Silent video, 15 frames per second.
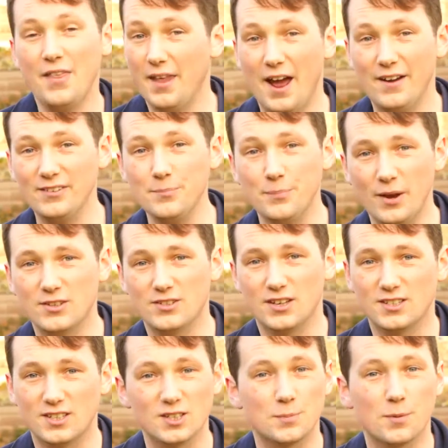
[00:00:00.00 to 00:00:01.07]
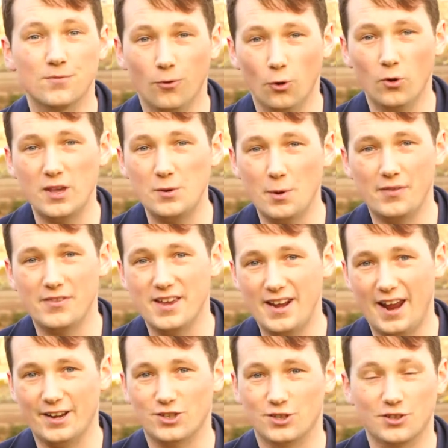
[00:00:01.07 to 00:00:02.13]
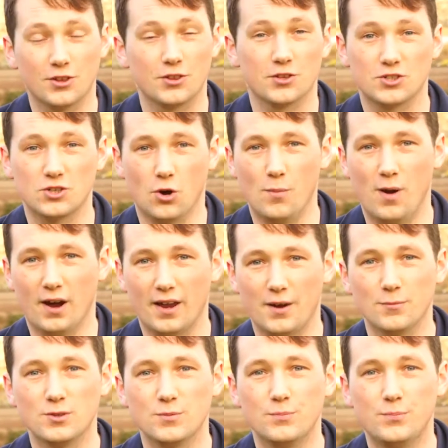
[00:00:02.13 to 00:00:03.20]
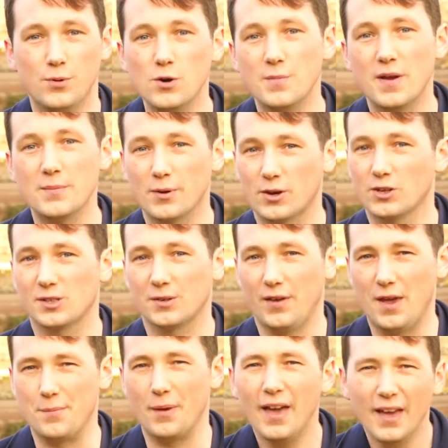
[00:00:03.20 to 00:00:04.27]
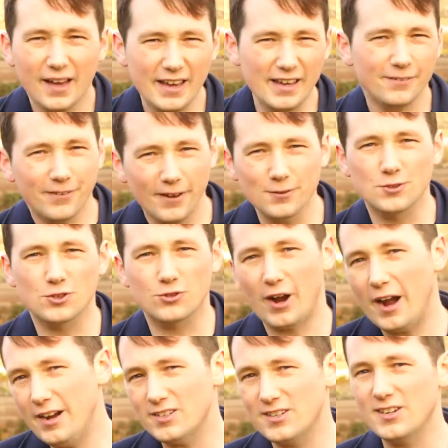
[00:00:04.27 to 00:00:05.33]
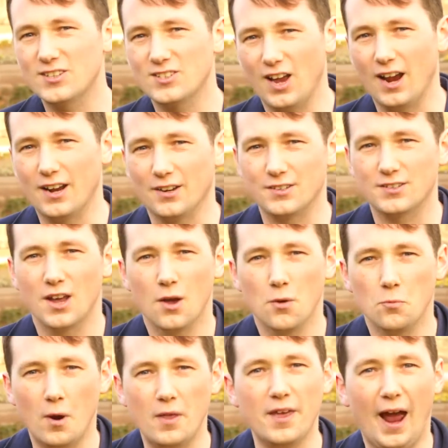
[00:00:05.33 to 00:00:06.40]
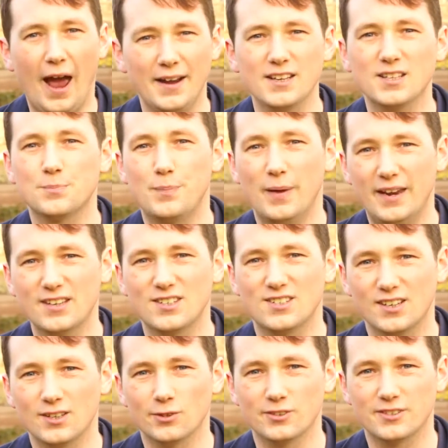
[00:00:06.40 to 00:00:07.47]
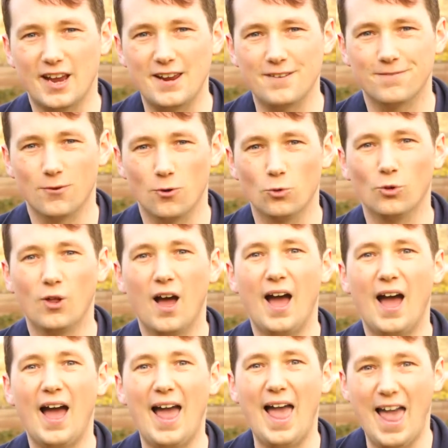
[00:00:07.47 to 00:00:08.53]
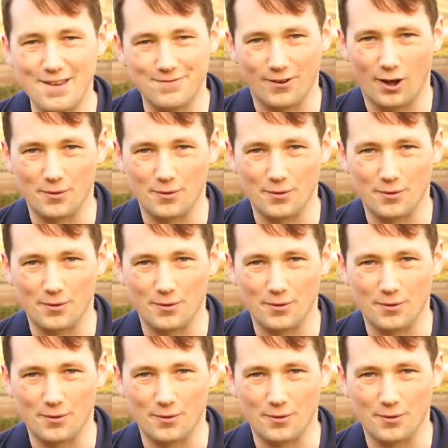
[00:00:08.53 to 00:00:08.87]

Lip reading: then, having boasted since before he won the election that the stock market was booming because of him, he fell strangely silent when it had its biggest single day fall ever.